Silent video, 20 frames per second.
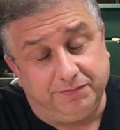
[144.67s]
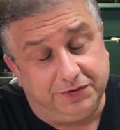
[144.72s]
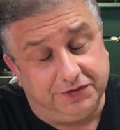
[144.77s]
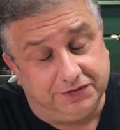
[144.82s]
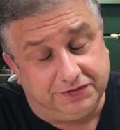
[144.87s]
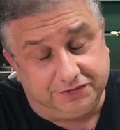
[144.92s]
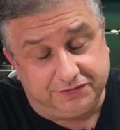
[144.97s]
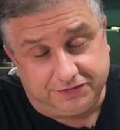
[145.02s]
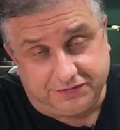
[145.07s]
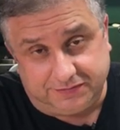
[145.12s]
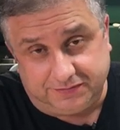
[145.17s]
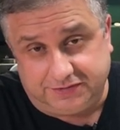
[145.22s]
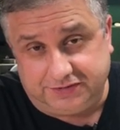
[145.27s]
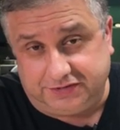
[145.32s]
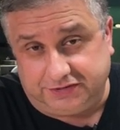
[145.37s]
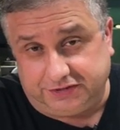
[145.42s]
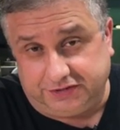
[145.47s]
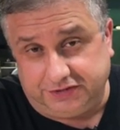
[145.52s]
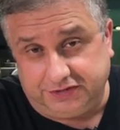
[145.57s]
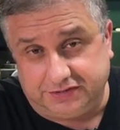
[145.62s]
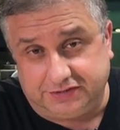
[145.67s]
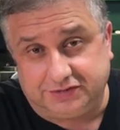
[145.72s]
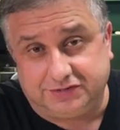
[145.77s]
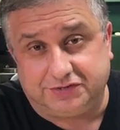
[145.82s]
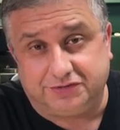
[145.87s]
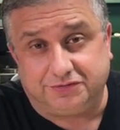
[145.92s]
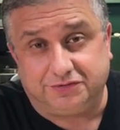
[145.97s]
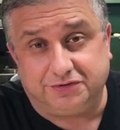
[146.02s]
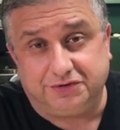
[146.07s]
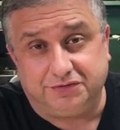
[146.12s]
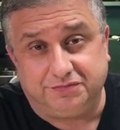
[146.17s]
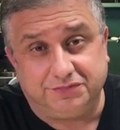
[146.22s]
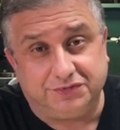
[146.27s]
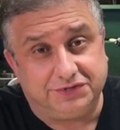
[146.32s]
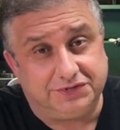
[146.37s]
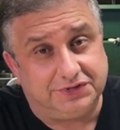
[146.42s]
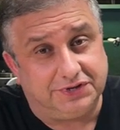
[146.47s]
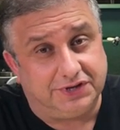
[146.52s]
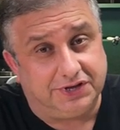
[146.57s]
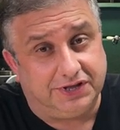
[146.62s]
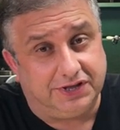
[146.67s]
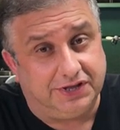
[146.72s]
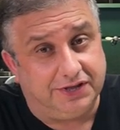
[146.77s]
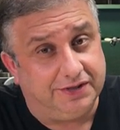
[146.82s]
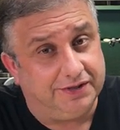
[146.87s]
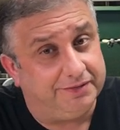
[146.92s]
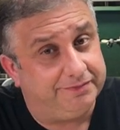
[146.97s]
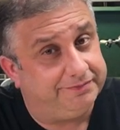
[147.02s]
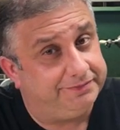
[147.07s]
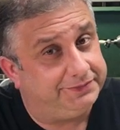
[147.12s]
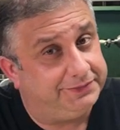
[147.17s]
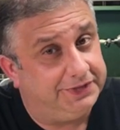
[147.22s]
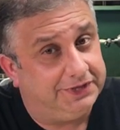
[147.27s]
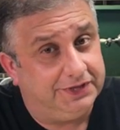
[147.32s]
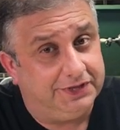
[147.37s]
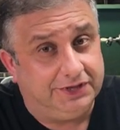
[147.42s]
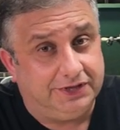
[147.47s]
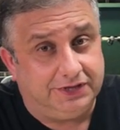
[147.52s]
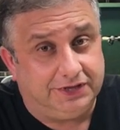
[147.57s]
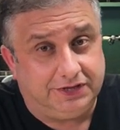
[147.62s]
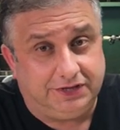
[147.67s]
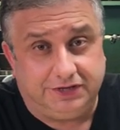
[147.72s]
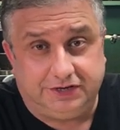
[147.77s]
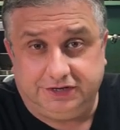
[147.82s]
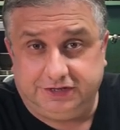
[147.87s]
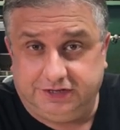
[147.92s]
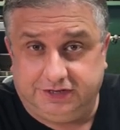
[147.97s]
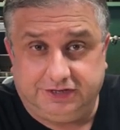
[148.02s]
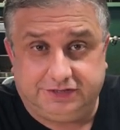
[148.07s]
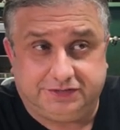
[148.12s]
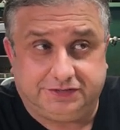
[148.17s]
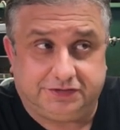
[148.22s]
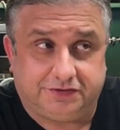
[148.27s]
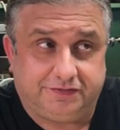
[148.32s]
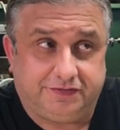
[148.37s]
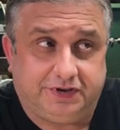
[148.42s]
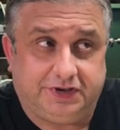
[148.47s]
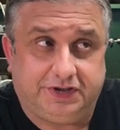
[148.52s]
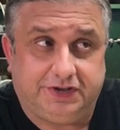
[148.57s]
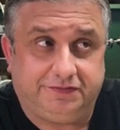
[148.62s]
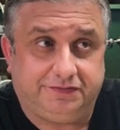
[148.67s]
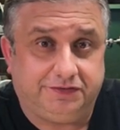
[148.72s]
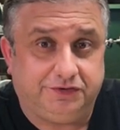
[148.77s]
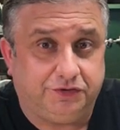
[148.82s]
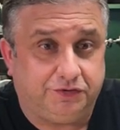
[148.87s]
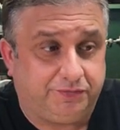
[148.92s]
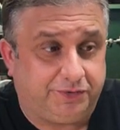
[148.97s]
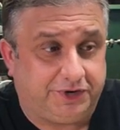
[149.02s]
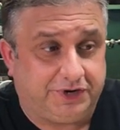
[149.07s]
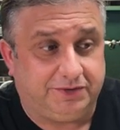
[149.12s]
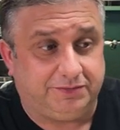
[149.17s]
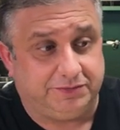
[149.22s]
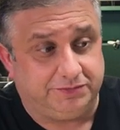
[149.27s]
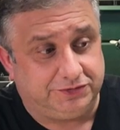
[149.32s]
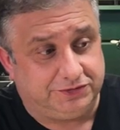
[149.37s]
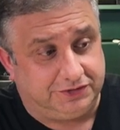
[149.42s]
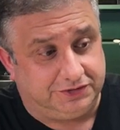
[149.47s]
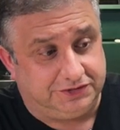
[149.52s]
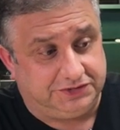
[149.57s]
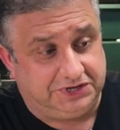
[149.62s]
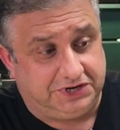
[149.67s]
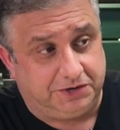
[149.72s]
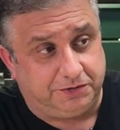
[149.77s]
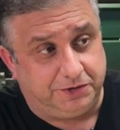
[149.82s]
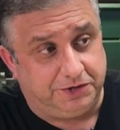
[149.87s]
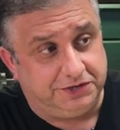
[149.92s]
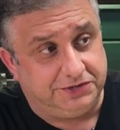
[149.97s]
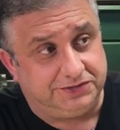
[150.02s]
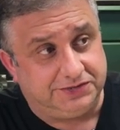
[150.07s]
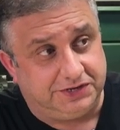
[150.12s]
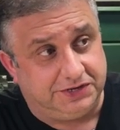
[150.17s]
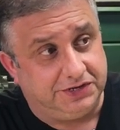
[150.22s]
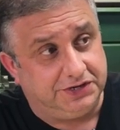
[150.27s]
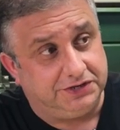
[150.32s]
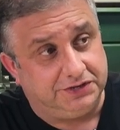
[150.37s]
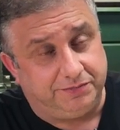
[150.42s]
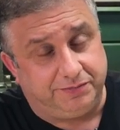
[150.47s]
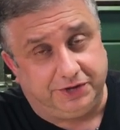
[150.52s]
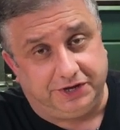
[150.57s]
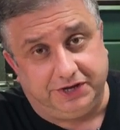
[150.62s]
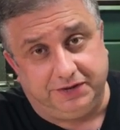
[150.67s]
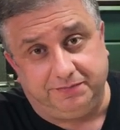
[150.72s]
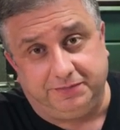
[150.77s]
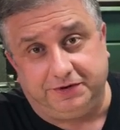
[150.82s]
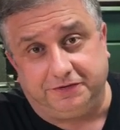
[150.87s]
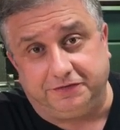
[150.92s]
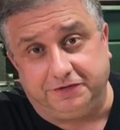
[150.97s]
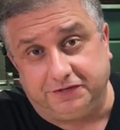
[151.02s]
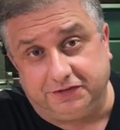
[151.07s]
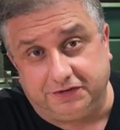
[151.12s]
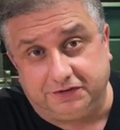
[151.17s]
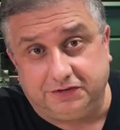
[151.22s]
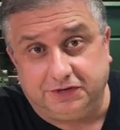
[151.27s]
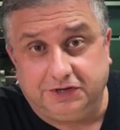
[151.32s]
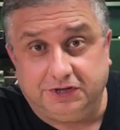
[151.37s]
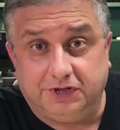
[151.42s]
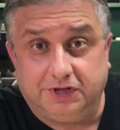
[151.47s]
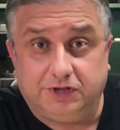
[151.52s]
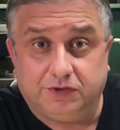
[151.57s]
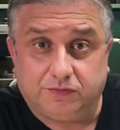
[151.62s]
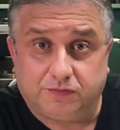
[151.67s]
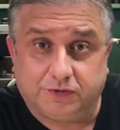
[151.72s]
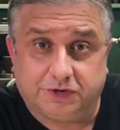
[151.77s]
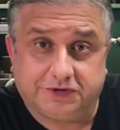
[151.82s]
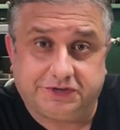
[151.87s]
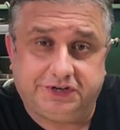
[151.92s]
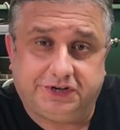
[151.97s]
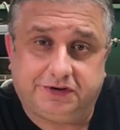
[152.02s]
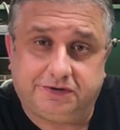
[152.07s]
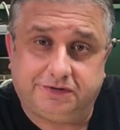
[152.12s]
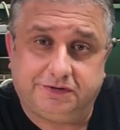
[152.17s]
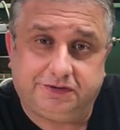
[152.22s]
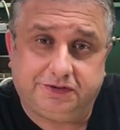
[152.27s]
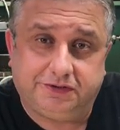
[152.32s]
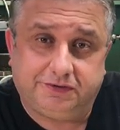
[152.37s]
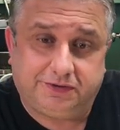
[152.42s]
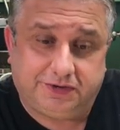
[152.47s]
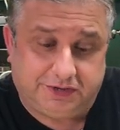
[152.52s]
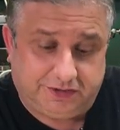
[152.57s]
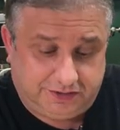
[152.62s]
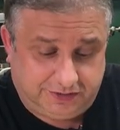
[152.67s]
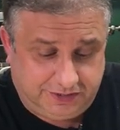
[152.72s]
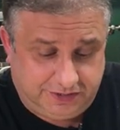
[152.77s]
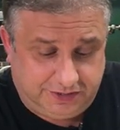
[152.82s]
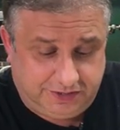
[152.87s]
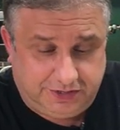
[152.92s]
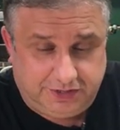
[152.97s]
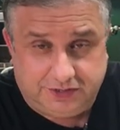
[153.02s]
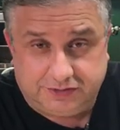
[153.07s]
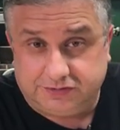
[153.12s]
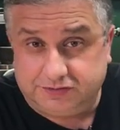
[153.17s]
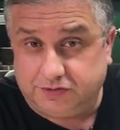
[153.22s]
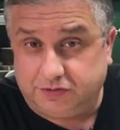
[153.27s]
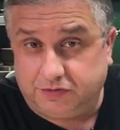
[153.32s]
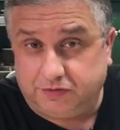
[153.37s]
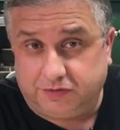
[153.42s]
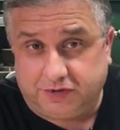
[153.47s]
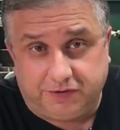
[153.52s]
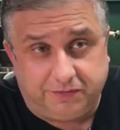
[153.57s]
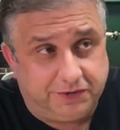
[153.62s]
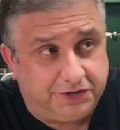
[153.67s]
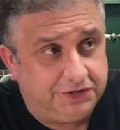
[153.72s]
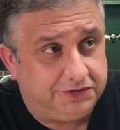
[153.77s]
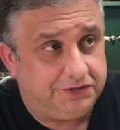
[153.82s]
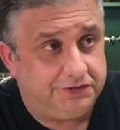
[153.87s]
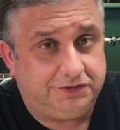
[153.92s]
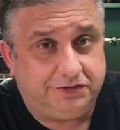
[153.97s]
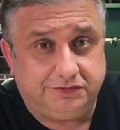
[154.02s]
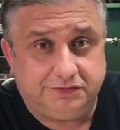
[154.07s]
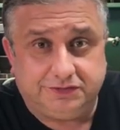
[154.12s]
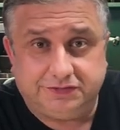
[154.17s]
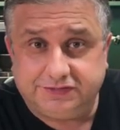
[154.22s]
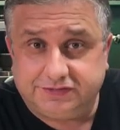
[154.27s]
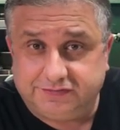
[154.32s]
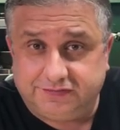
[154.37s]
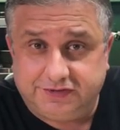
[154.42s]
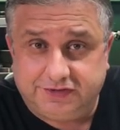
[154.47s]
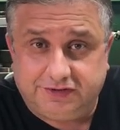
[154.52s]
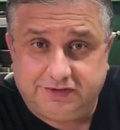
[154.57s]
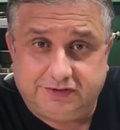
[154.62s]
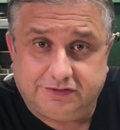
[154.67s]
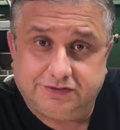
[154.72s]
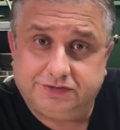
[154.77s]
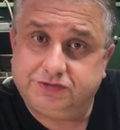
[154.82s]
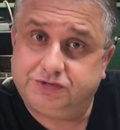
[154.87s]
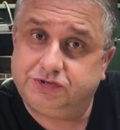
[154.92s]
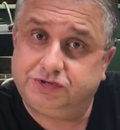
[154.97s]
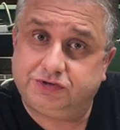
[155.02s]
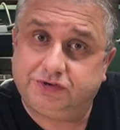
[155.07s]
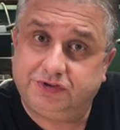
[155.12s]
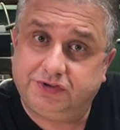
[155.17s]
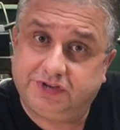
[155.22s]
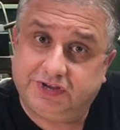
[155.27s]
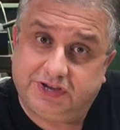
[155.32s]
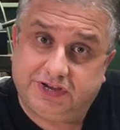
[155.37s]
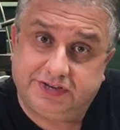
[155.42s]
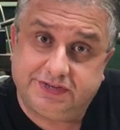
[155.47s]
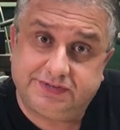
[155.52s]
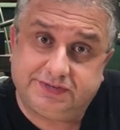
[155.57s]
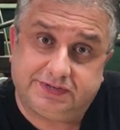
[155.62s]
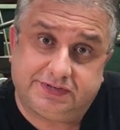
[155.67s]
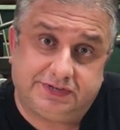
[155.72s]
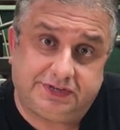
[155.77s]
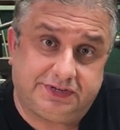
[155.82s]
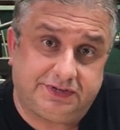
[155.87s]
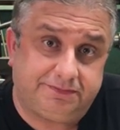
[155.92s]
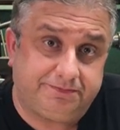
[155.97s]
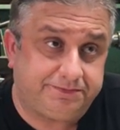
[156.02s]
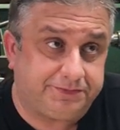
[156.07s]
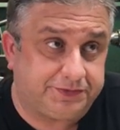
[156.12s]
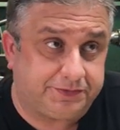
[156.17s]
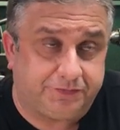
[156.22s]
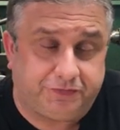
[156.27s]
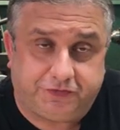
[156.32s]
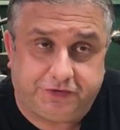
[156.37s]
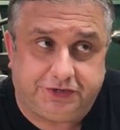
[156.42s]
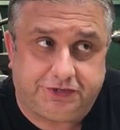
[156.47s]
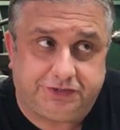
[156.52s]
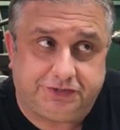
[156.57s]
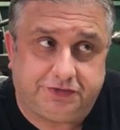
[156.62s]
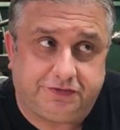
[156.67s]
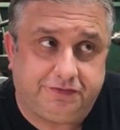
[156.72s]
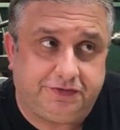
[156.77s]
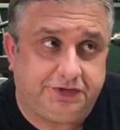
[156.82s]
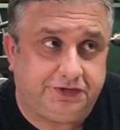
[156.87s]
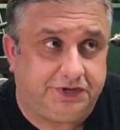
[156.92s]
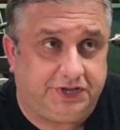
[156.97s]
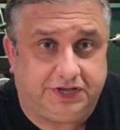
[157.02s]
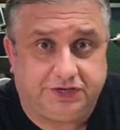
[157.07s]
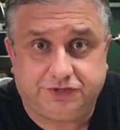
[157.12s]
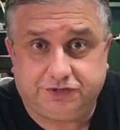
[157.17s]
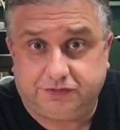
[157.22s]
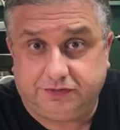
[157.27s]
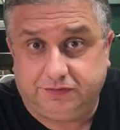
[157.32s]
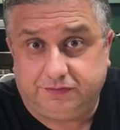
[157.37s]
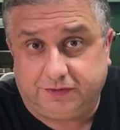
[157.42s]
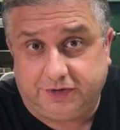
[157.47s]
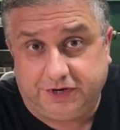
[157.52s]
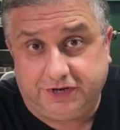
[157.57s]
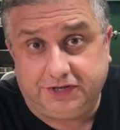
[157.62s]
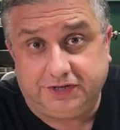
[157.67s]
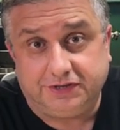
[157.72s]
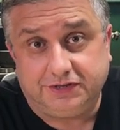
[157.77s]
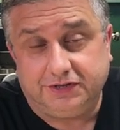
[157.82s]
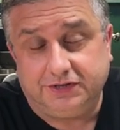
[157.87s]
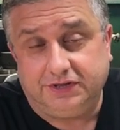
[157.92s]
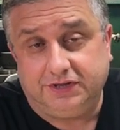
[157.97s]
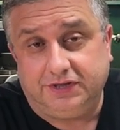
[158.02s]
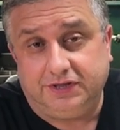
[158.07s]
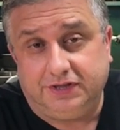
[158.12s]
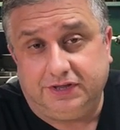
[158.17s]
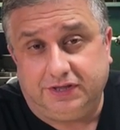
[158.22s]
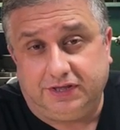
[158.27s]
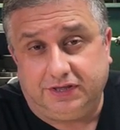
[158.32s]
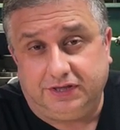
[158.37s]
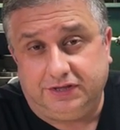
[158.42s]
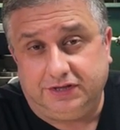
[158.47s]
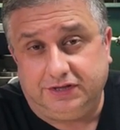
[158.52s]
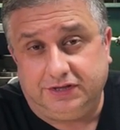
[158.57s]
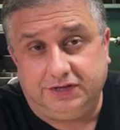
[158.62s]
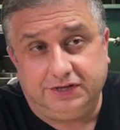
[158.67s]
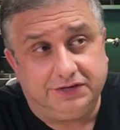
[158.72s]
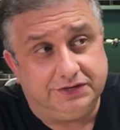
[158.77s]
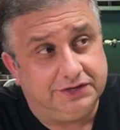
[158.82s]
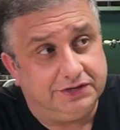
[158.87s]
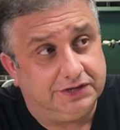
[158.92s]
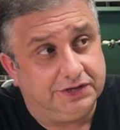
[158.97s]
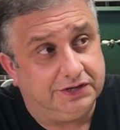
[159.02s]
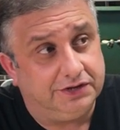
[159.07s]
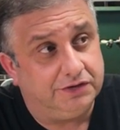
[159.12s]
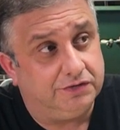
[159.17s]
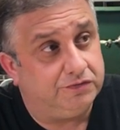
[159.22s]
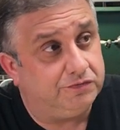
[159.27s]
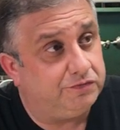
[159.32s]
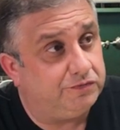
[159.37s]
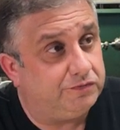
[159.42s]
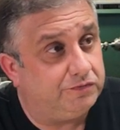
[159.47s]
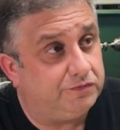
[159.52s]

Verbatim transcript: been through some serious storms, um, and it, it, survived, no problem. So the tower design, the pipe, everything worked out really well. So what I wanted to do in this video is show you guys um, some footage of it actually running and uh,